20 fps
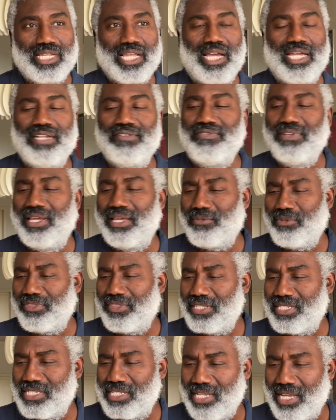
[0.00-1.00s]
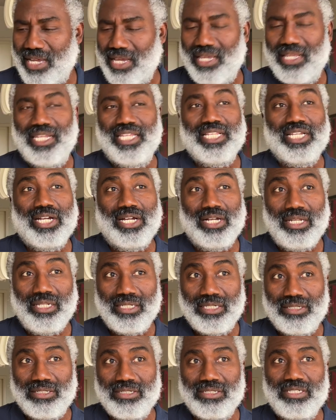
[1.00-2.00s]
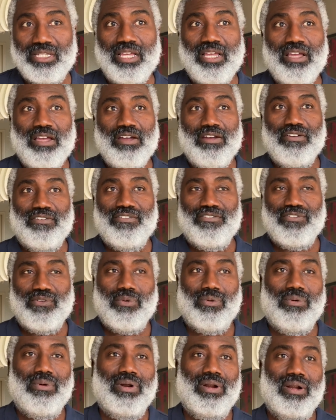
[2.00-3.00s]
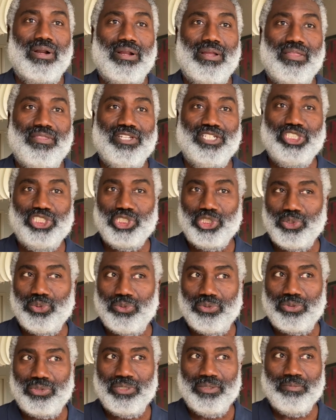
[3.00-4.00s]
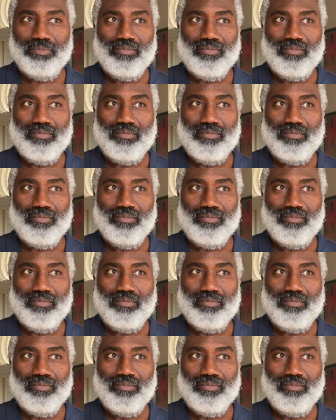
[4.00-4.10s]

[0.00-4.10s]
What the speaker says: kind of like with the style and colors for the shoot.